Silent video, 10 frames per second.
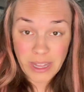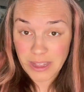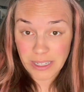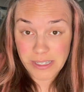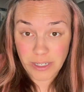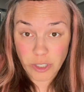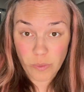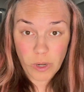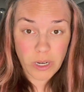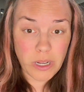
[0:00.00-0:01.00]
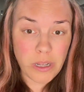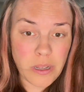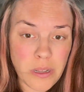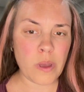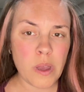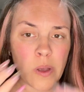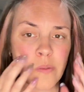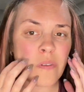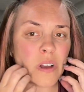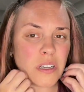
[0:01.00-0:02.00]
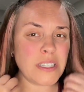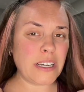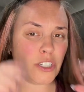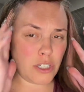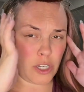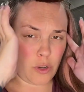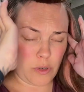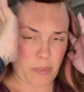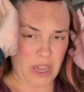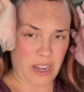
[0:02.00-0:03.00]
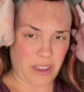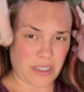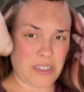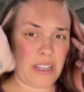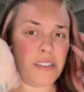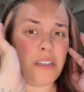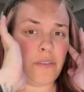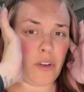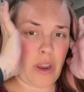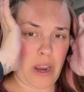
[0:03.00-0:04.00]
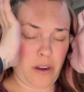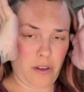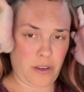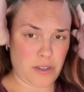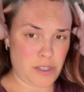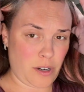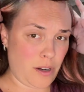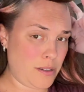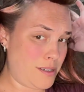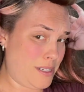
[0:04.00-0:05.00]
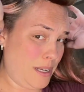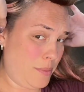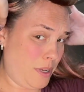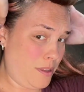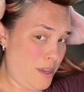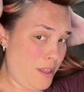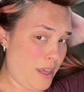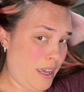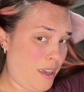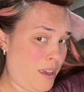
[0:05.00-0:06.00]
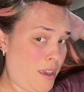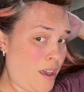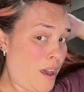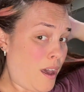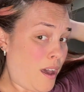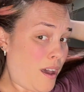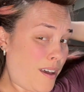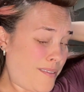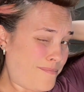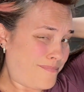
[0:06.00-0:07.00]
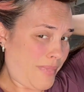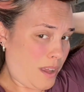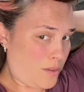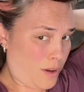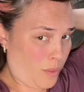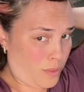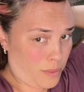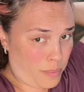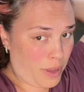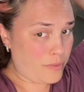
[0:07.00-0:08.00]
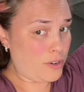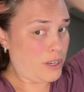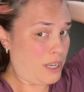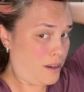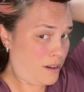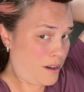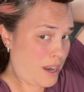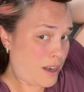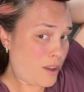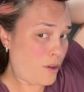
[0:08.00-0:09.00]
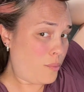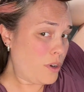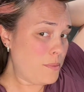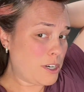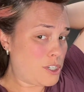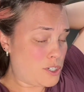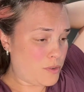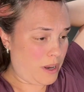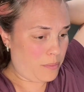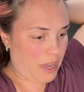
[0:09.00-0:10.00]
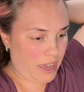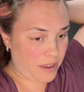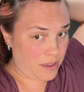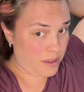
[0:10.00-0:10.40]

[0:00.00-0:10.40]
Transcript: That's section 1. Section 2, depending on the density of your hair, you're gonna start typically like, I don't know, above your ear and go pretty much straight back.